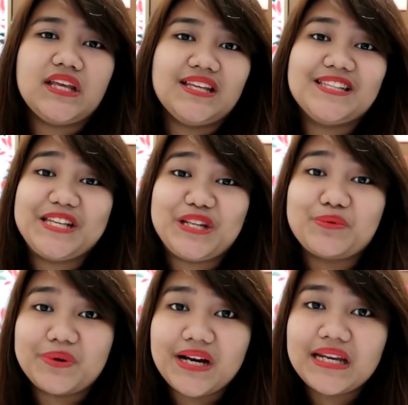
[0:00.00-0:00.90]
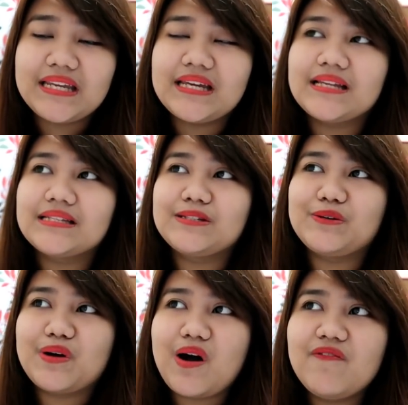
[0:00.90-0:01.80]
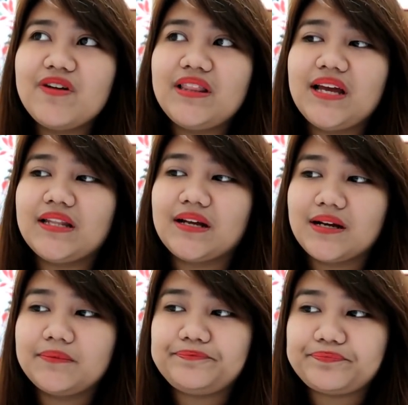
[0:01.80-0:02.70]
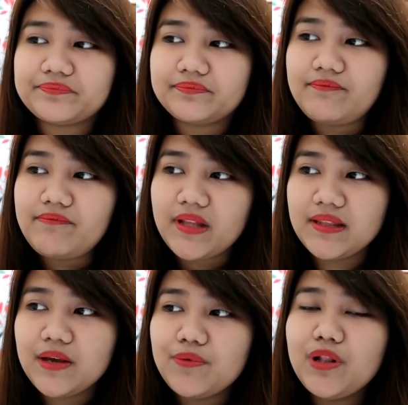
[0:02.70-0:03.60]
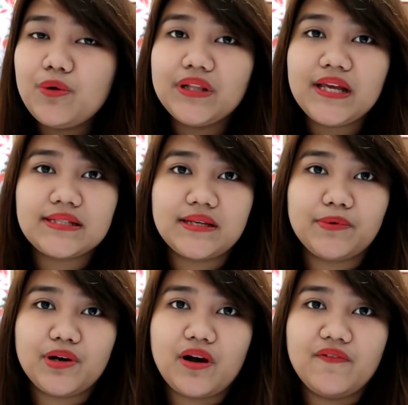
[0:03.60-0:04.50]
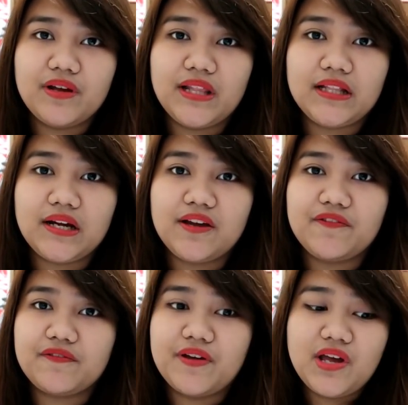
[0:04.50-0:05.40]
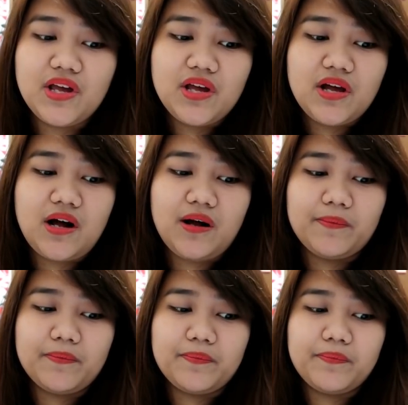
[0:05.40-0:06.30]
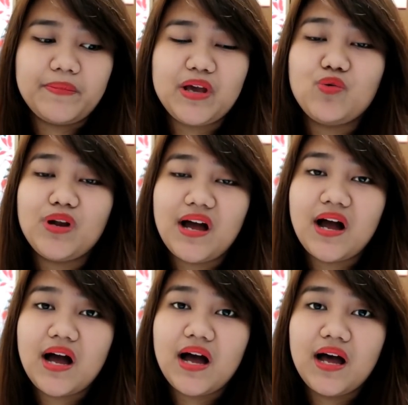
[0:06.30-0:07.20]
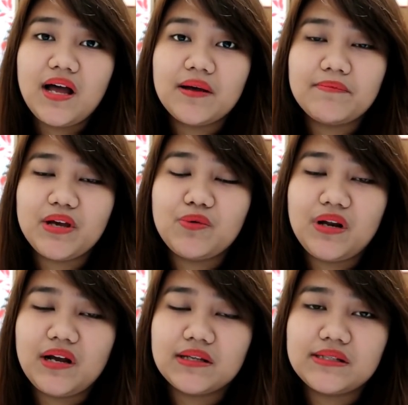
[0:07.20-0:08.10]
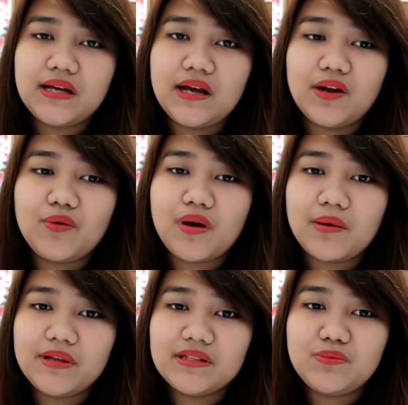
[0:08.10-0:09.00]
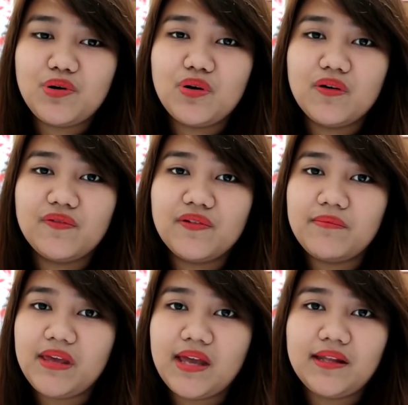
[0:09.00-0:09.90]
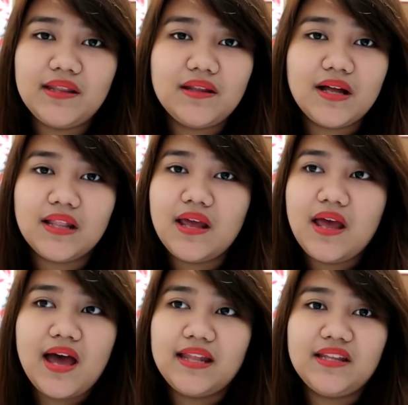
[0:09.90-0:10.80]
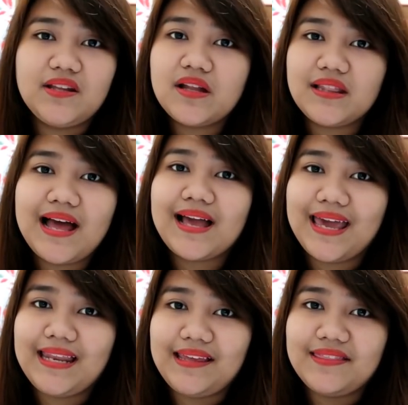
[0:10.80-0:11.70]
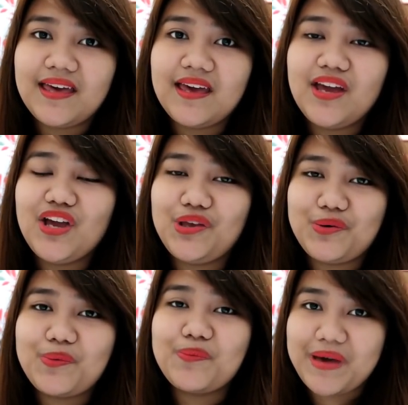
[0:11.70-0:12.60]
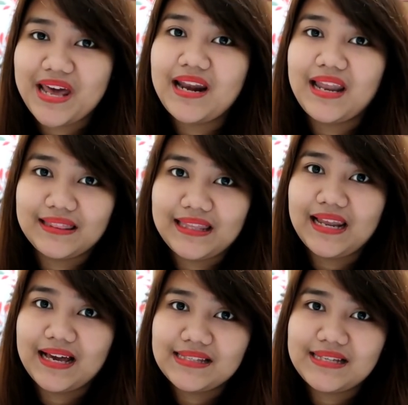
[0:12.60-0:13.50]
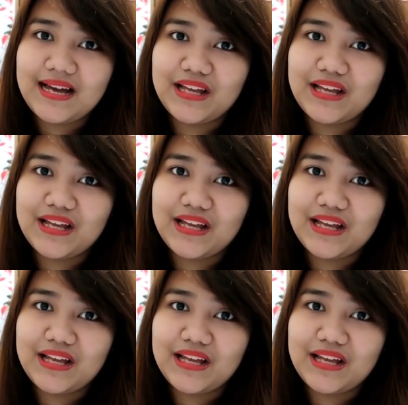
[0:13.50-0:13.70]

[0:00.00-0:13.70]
is, it worked. So, cover letter, they will only accept your cover letter if may kulang sa requirements mo. For me, I did not lack anything. Yung pera lang talaga